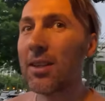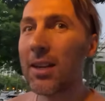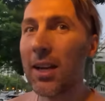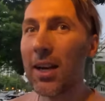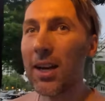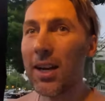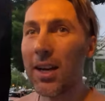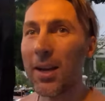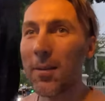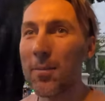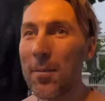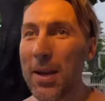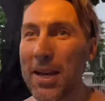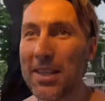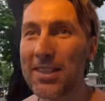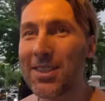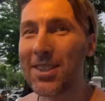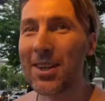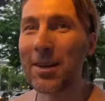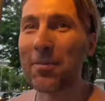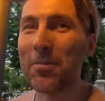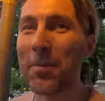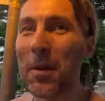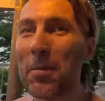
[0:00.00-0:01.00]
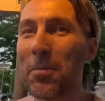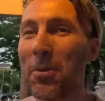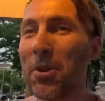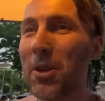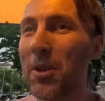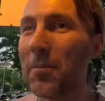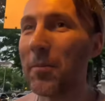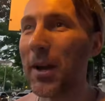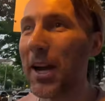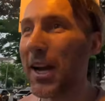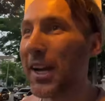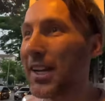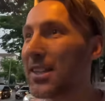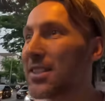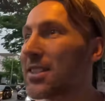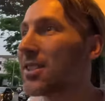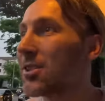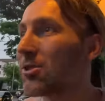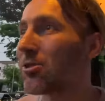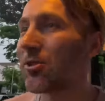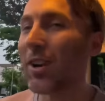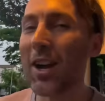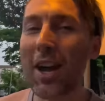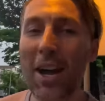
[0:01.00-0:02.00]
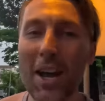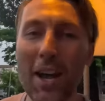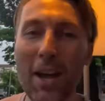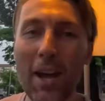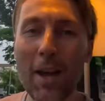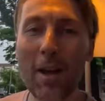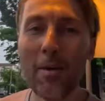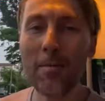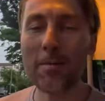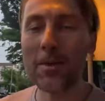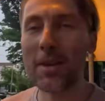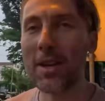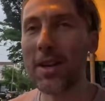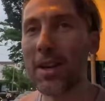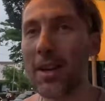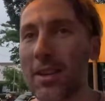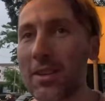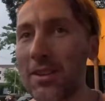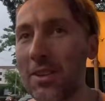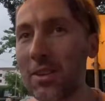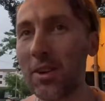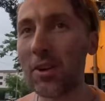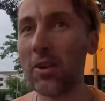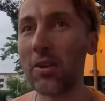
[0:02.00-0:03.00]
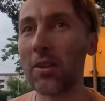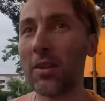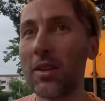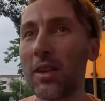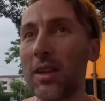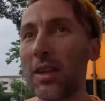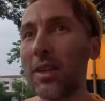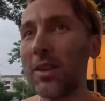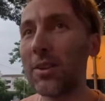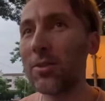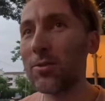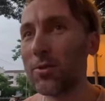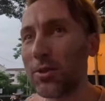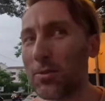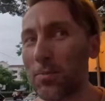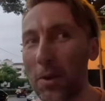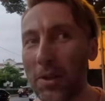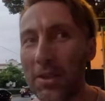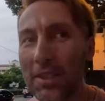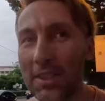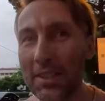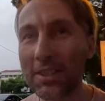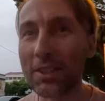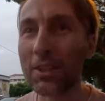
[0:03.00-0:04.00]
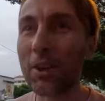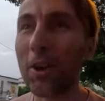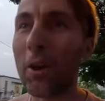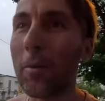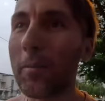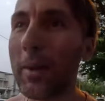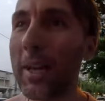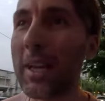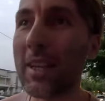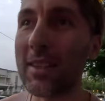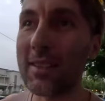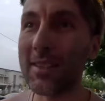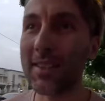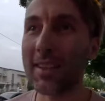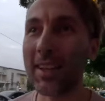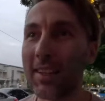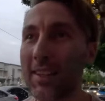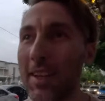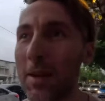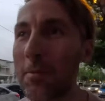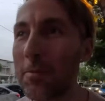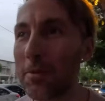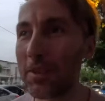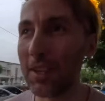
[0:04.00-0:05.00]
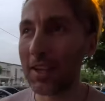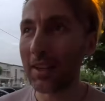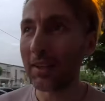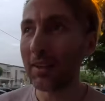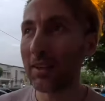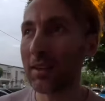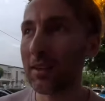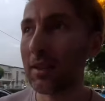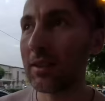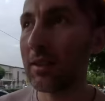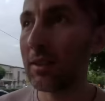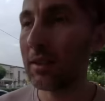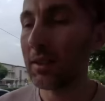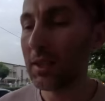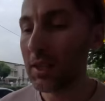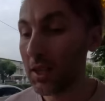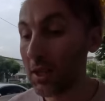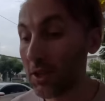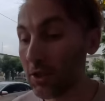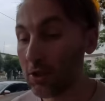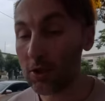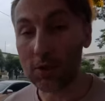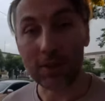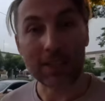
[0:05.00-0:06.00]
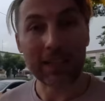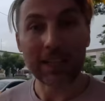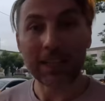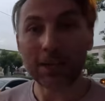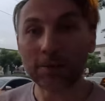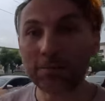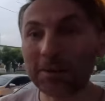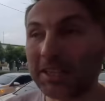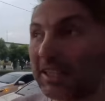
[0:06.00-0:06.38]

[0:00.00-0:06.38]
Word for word: uh, messaging people on my Instagram and responding to comments and that type of thing. So it's a little